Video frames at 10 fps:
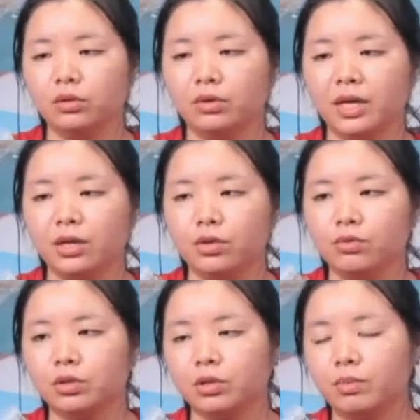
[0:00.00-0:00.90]
you can
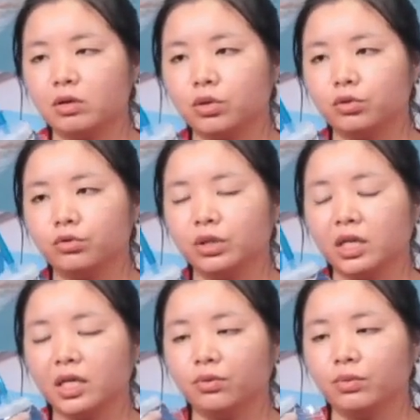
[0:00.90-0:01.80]
use your mouth to
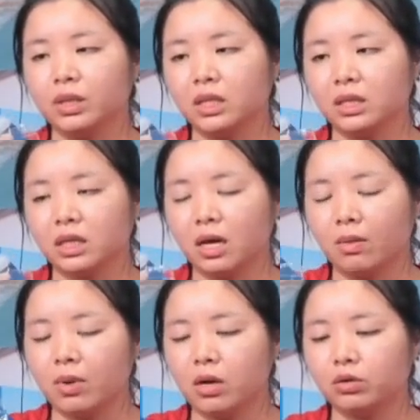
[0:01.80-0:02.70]
drink it with this
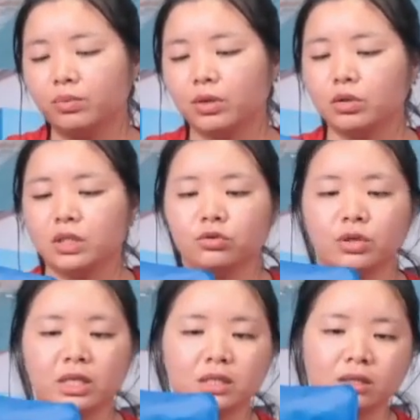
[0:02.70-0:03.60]
long mouth because it
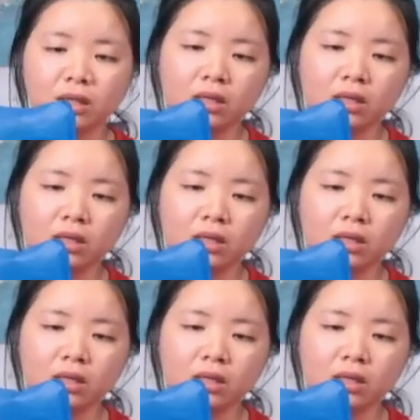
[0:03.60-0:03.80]
just uh,